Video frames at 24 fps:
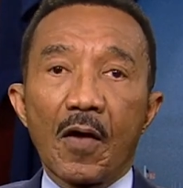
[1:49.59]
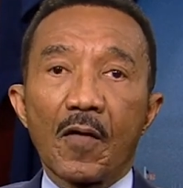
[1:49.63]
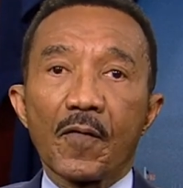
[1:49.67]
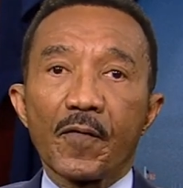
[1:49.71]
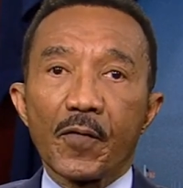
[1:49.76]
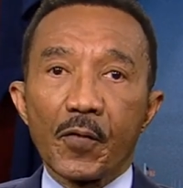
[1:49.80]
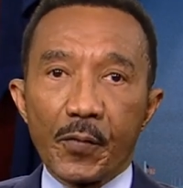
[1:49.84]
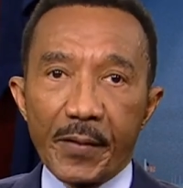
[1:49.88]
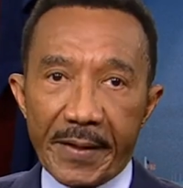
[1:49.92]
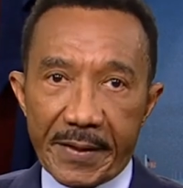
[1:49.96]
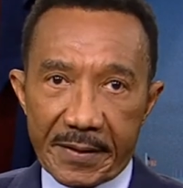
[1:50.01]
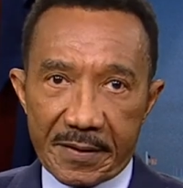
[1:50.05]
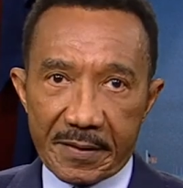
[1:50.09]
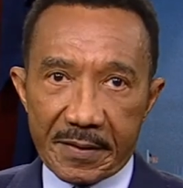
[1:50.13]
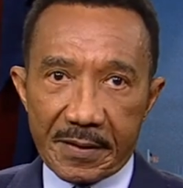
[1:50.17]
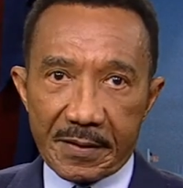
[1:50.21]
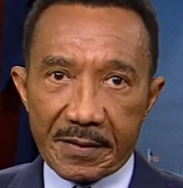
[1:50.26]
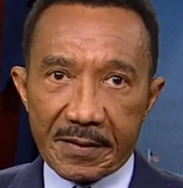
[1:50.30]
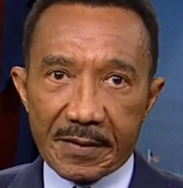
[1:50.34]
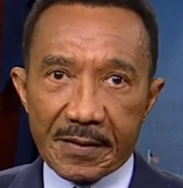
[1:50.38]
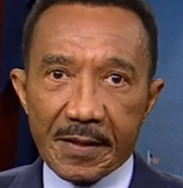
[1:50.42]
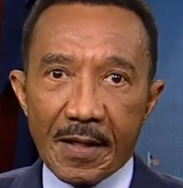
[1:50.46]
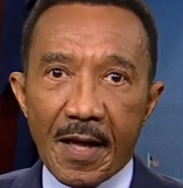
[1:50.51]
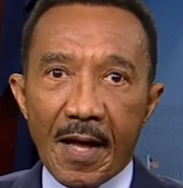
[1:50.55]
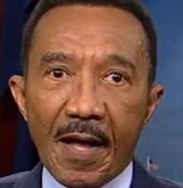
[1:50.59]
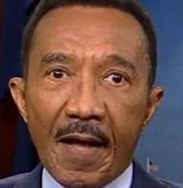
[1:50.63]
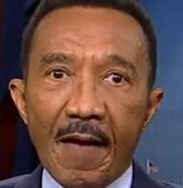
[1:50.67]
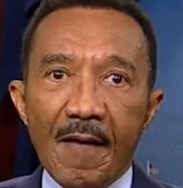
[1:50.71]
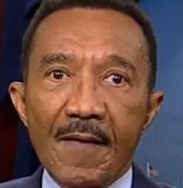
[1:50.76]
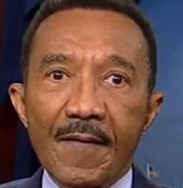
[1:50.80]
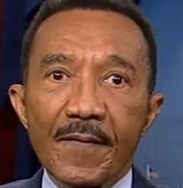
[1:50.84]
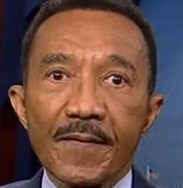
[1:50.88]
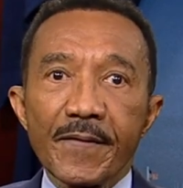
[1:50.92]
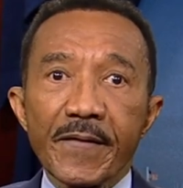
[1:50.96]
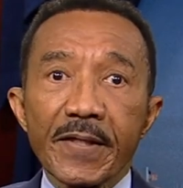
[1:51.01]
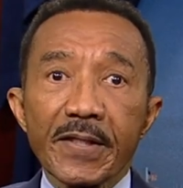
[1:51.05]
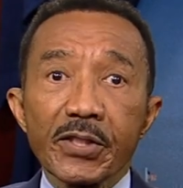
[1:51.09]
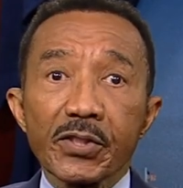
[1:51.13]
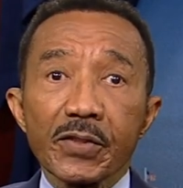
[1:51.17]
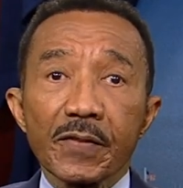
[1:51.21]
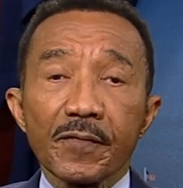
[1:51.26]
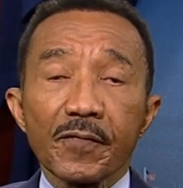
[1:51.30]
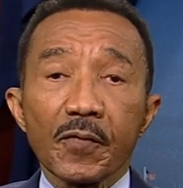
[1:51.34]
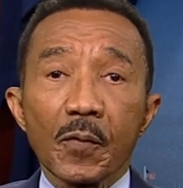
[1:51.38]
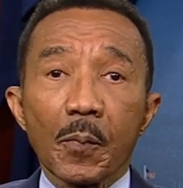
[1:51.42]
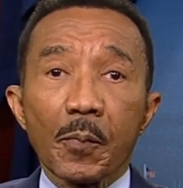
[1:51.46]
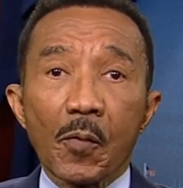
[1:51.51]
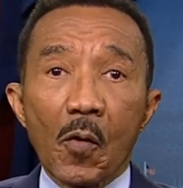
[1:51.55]
For instance, Vision
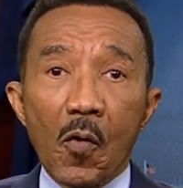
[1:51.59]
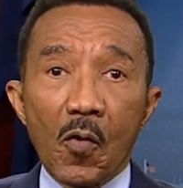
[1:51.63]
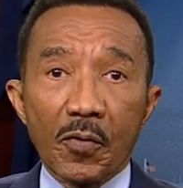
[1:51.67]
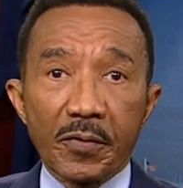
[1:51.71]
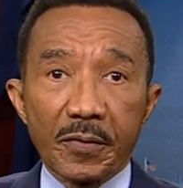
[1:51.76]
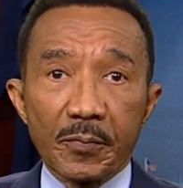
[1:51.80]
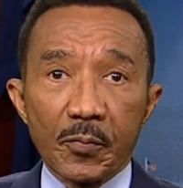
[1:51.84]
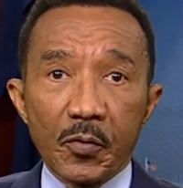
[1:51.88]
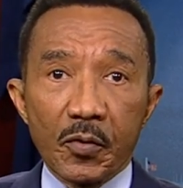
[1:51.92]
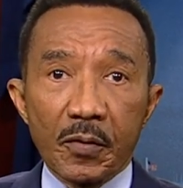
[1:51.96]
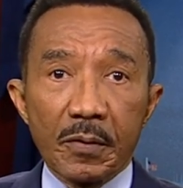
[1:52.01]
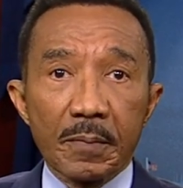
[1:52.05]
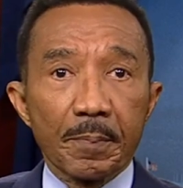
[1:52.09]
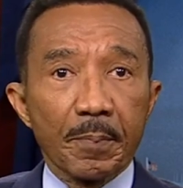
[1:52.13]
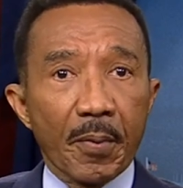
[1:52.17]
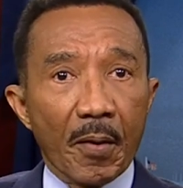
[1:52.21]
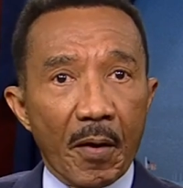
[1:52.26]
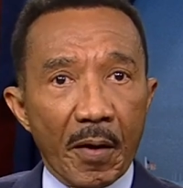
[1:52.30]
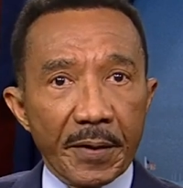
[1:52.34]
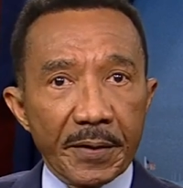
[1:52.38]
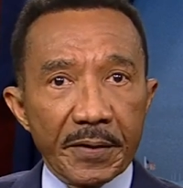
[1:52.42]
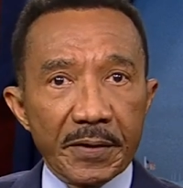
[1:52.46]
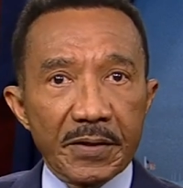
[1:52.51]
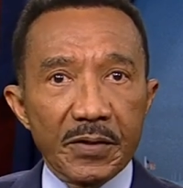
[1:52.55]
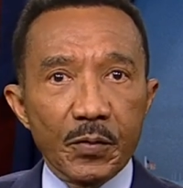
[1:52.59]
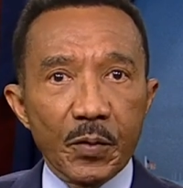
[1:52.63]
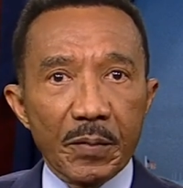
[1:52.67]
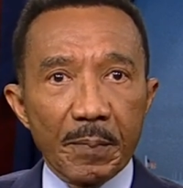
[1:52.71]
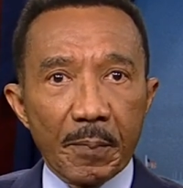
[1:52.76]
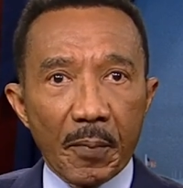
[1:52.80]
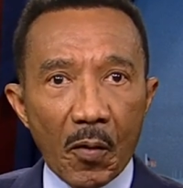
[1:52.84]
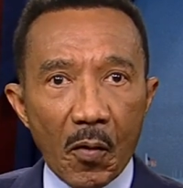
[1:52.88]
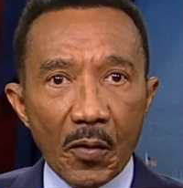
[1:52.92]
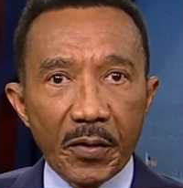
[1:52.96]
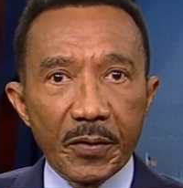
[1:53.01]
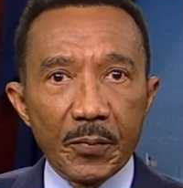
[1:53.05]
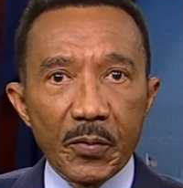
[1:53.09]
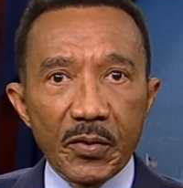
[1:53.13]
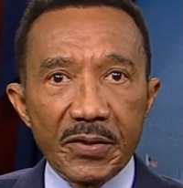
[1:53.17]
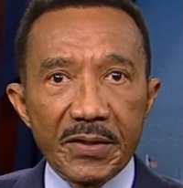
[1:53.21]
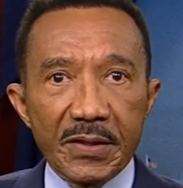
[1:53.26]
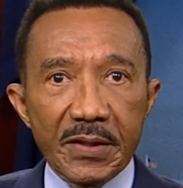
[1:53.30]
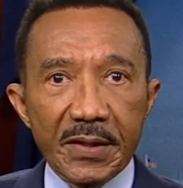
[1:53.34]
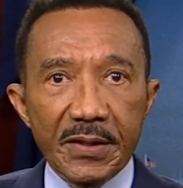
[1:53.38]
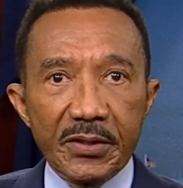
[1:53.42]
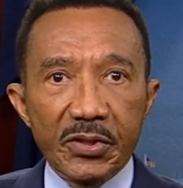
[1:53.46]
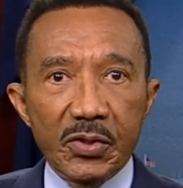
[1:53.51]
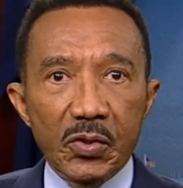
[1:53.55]
for Baltimore partners with Baltimore
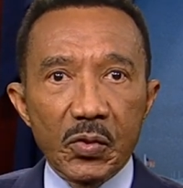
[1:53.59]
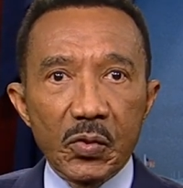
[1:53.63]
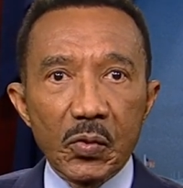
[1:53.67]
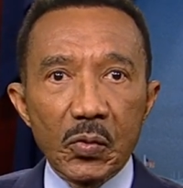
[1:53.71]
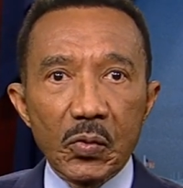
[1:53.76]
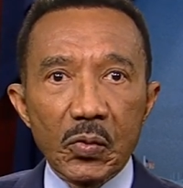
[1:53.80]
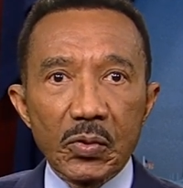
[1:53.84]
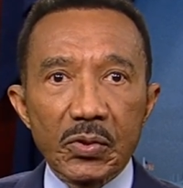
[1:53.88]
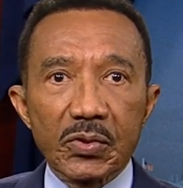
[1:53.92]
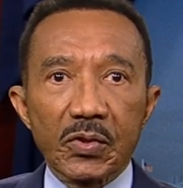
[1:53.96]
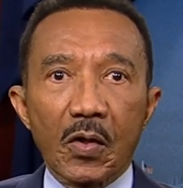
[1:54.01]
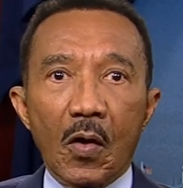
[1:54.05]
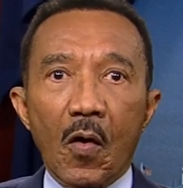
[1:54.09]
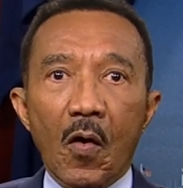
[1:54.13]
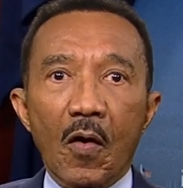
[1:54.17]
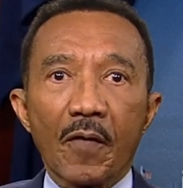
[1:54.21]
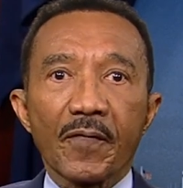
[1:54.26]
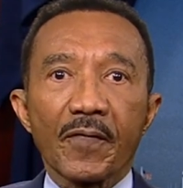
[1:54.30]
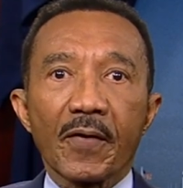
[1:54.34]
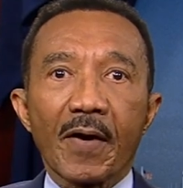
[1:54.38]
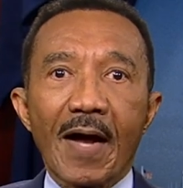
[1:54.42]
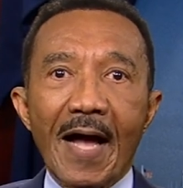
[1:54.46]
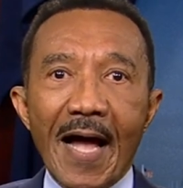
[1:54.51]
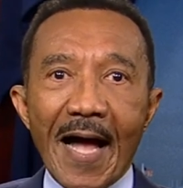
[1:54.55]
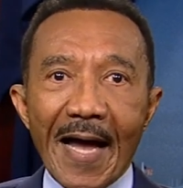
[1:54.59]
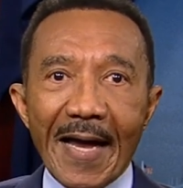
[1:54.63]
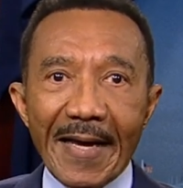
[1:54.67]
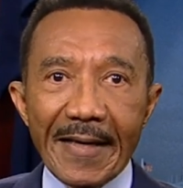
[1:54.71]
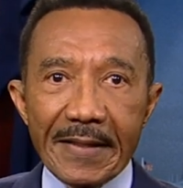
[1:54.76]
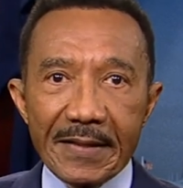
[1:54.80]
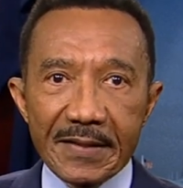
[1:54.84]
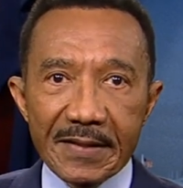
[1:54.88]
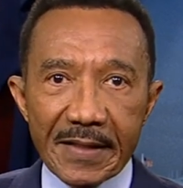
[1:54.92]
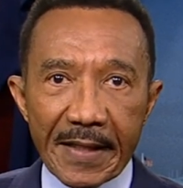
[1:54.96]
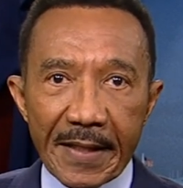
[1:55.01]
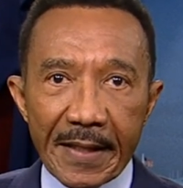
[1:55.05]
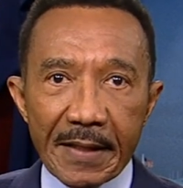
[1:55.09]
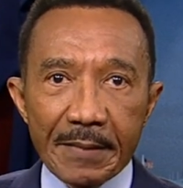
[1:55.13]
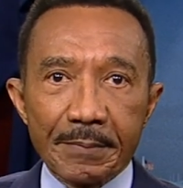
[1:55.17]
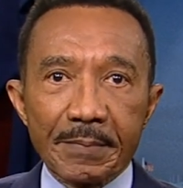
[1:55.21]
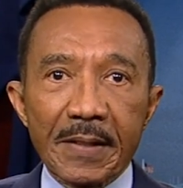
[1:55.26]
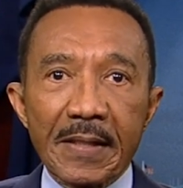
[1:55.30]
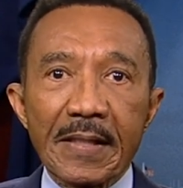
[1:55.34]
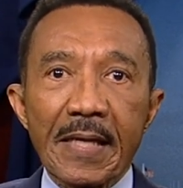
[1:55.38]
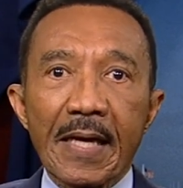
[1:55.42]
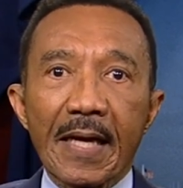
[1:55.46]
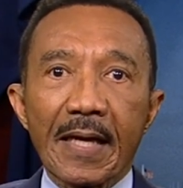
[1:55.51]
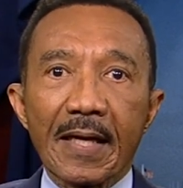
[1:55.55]
City schools to offer eye exams,